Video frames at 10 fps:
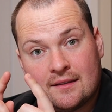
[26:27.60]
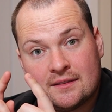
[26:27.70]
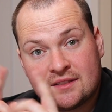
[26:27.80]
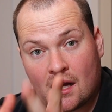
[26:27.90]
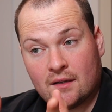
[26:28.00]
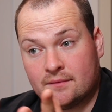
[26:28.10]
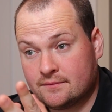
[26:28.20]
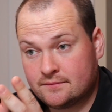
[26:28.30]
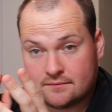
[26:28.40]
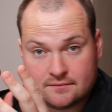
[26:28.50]
So
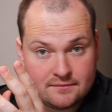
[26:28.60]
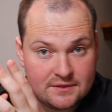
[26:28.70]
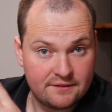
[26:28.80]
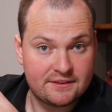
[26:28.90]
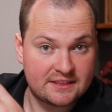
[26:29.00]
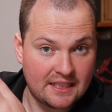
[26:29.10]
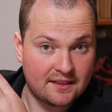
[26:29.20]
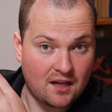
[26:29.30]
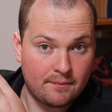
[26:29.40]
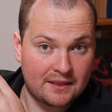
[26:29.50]
you've just seen the
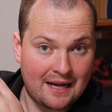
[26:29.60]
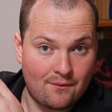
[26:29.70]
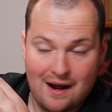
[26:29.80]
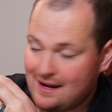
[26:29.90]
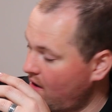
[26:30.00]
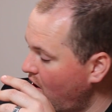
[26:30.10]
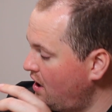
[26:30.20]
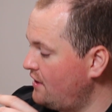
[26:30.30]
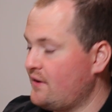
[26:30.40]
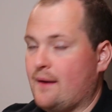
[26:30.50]
complicated way
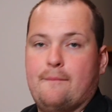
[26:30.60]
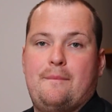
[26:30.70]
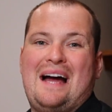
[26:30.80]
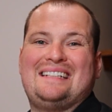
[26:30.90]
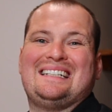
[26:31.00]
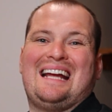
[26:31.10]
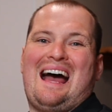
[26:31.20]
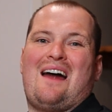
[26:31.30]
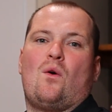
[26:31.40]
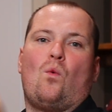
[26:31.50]
of batching
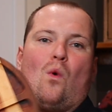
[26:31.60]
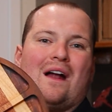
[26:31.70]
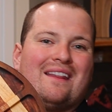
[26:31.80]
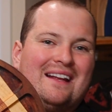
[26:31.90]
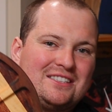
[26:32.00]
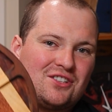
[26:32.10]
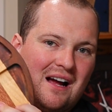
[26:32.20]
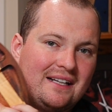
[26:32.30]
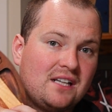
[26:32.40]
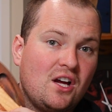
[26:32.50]
out one of these trays.
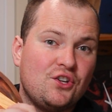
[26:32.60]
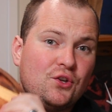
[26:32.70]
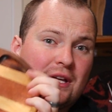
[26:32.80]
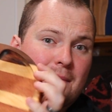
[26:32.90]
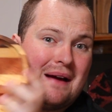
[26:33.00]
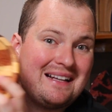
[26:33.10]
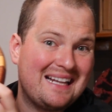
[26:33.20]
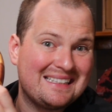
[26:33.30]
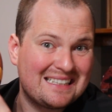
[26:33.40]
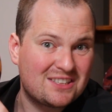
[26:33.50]
You can make these
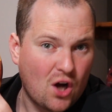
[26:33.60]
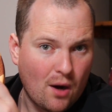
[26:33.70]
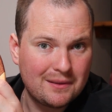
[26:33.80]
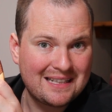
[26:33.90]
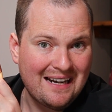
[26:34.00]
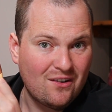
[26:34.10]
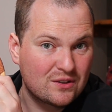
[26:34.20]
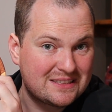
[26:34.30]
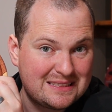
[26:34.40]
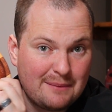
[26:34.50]
as complicated or as
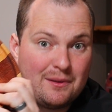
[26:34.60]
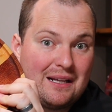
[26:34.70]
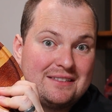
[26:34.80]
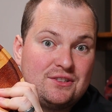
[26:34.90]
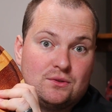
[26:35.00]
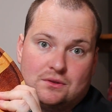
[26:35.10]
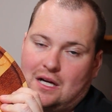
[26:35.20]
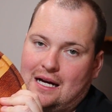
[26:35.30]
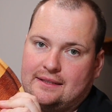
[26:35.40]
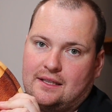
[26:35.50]
simple as you
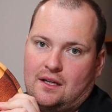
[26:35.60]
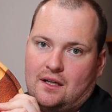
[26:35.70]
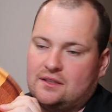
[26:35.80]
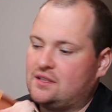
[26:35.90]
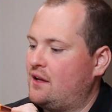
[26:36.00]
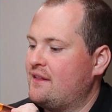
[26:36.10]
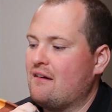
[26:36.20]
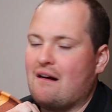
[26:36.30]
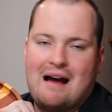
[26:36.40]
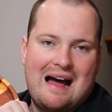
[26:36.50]
like. So there
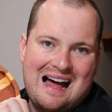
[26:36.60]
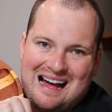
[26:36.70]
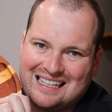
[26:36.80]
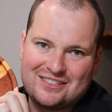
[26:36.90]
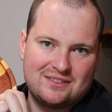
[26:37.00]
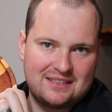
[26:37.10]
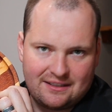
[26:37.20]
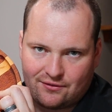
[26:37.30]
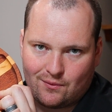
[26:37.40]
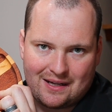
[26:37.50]
are hundreds of
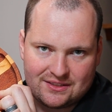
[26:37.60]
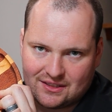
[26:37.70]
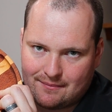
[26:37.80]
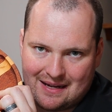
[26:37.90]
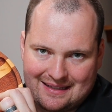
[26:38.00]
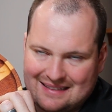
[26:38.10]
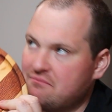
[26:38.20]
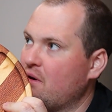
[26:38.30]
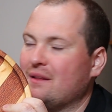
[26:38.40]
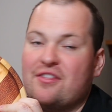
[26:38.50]
different ways you can make this,
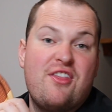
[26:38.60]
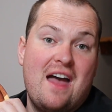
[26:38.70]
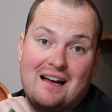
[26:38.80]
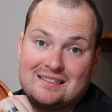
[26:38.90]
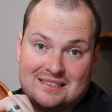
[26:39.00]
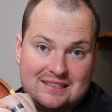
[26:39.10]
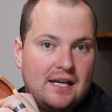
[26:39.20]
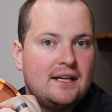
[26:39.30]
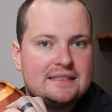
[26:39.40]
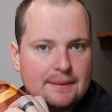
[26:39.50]
probably thousands,
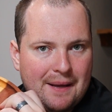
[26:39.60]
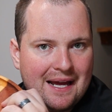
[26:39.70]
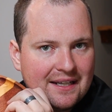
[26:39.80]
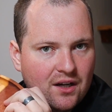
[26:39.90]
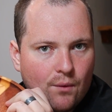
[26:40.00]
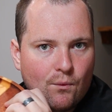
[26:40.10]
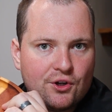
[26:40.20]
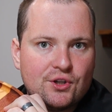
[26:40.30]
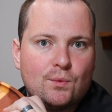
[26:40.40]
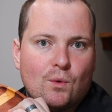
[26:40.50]
depending on what
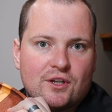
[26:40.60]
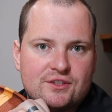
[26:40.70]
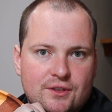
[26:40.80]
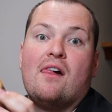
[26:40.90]
you want to do.